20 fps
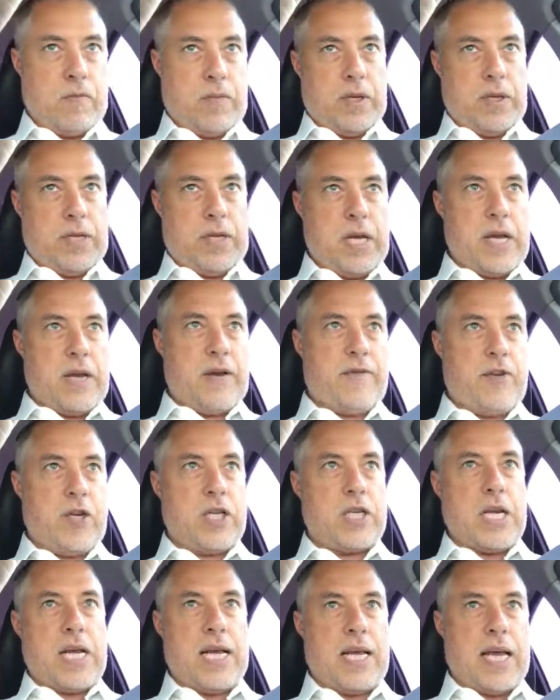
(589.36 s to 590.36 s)
instead
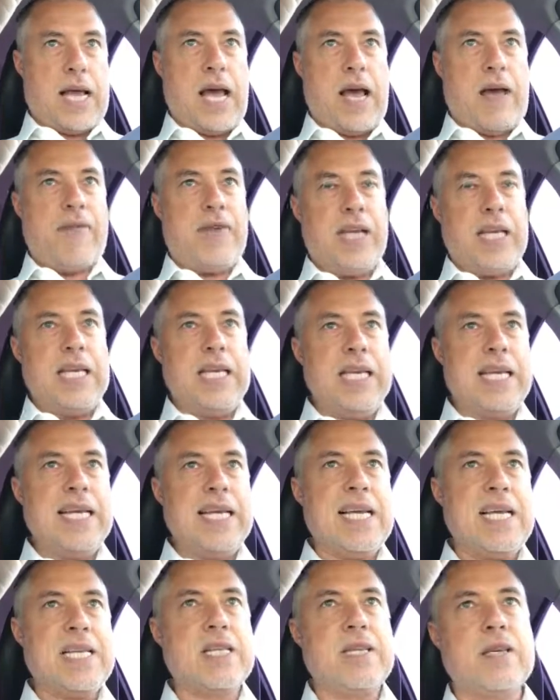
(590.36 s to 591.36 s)
of just like having a
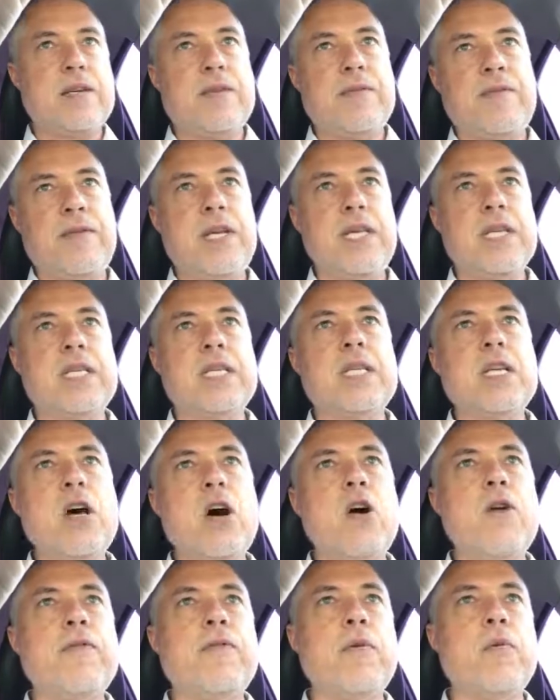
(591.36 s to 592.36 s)
list
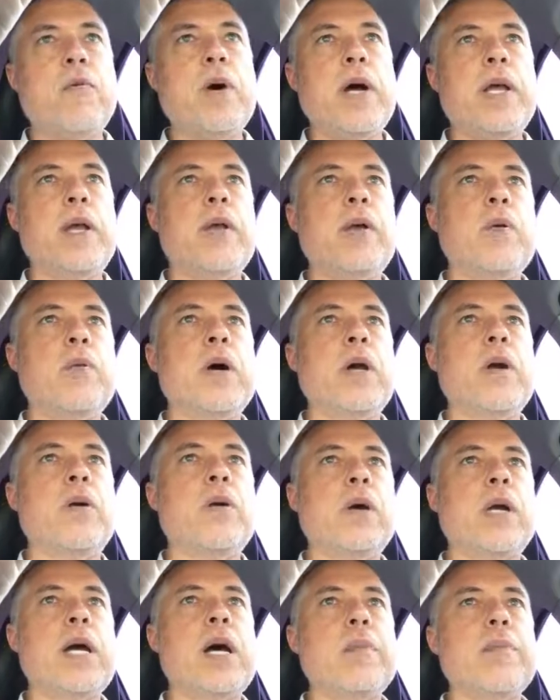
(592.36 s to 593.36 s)
for yourself of
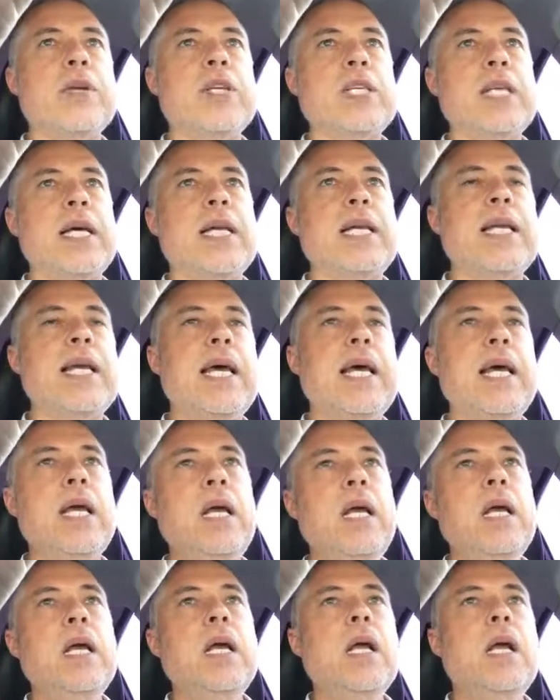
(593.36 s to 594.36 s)
what you want to accomplish
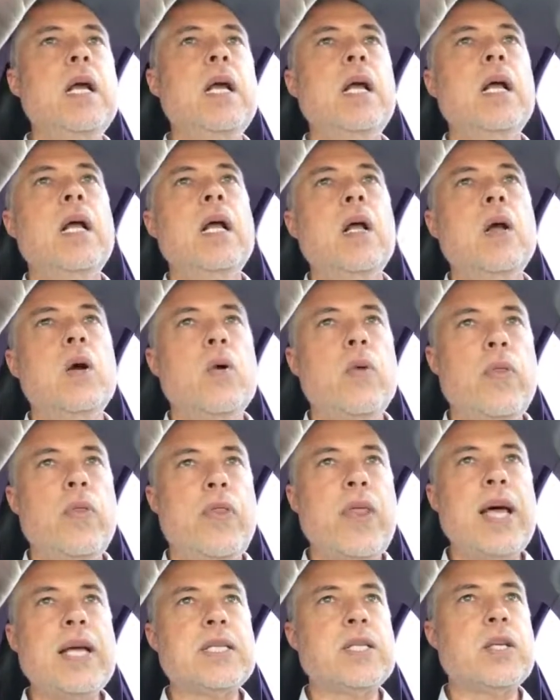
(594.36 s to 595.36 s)
that day,
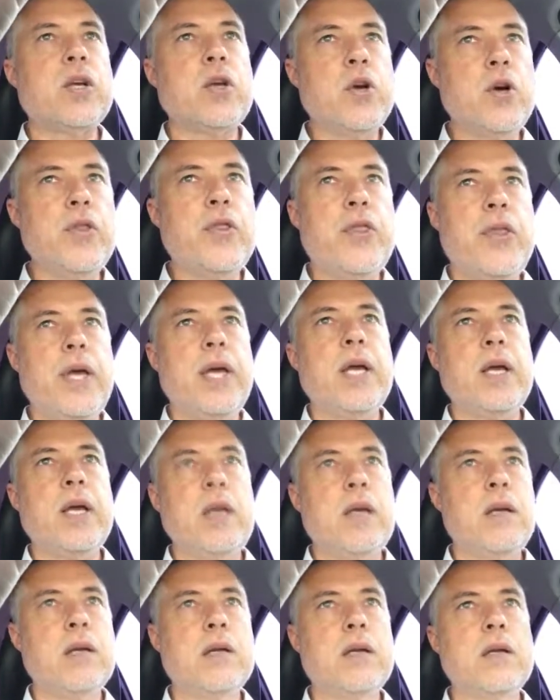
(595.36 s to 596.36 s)
that's a
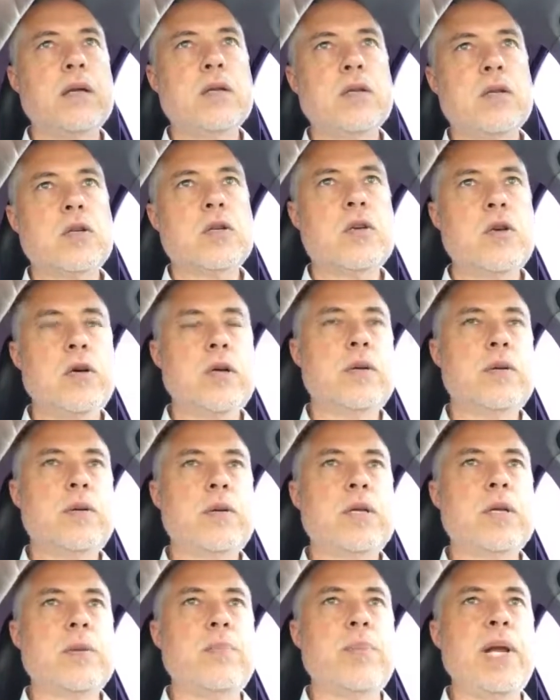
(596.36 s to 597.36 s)
good thing. It's
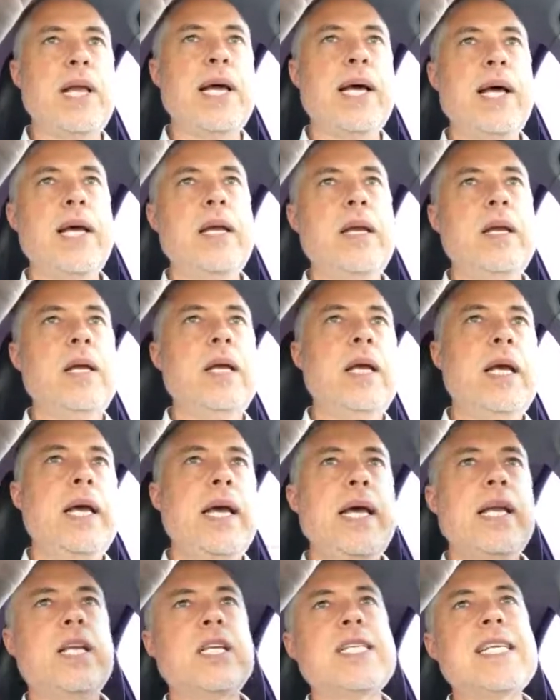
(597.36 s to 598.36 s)
good to plan.
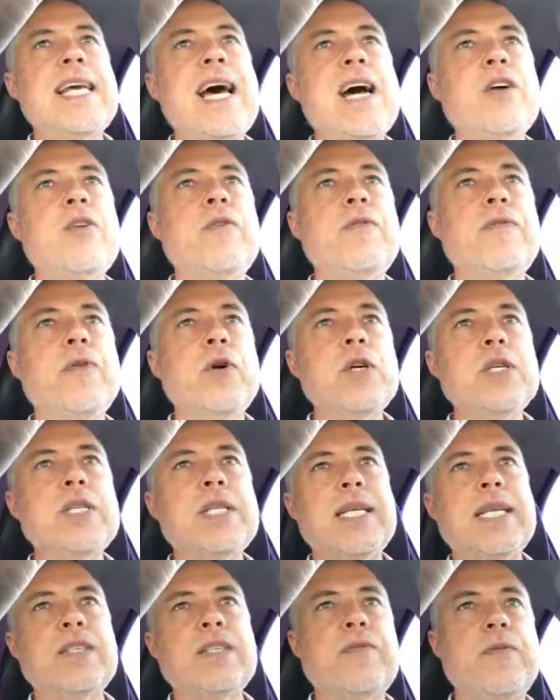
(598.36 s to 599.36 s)
and to tackle
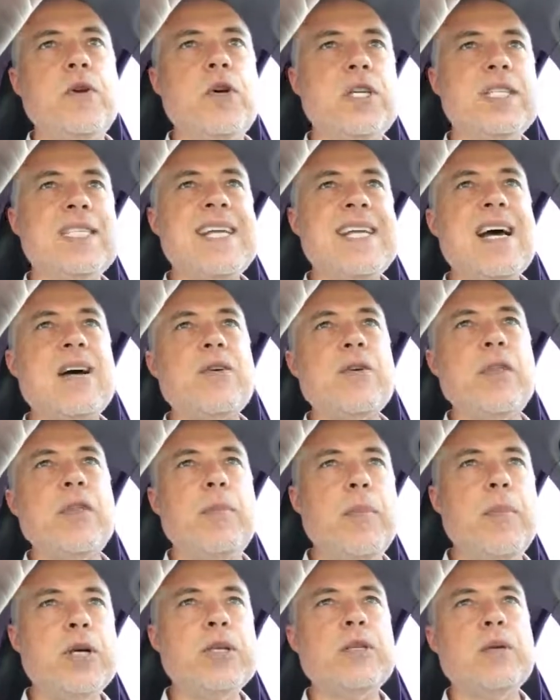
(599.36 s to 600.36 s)
first things first,
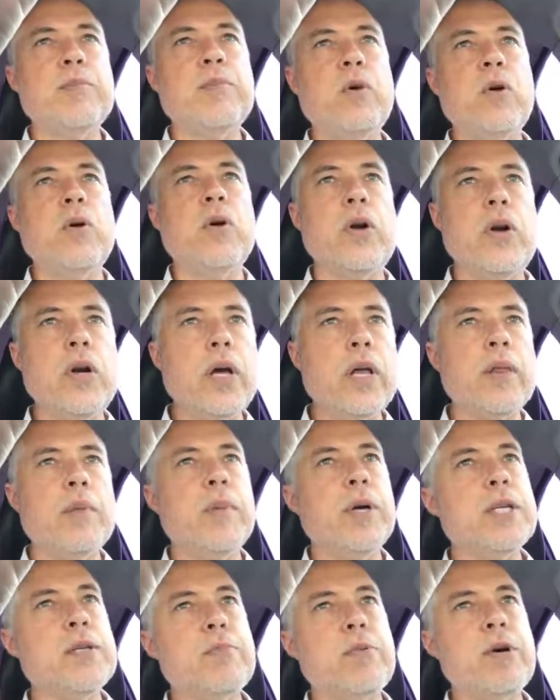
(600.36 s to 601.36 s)
tackle the most important,
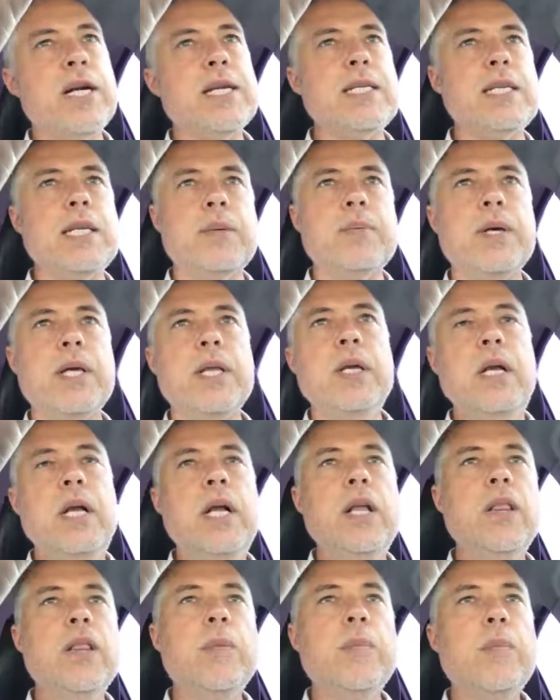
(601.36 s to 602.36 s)
not the most pressing, but
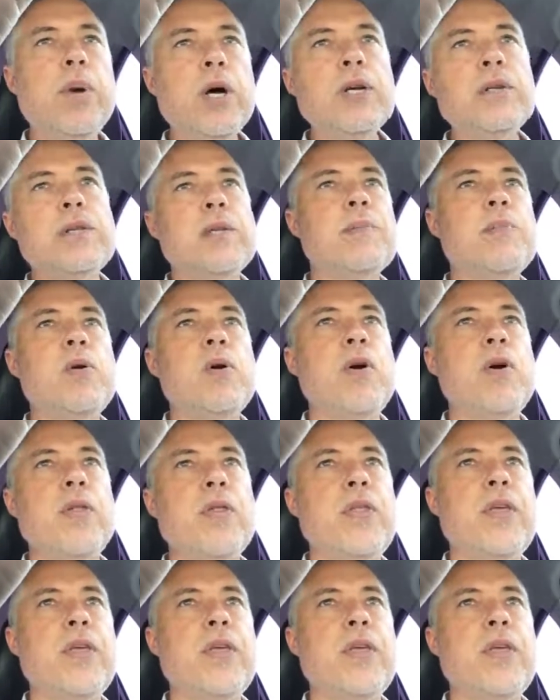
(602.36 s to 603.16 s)
the most important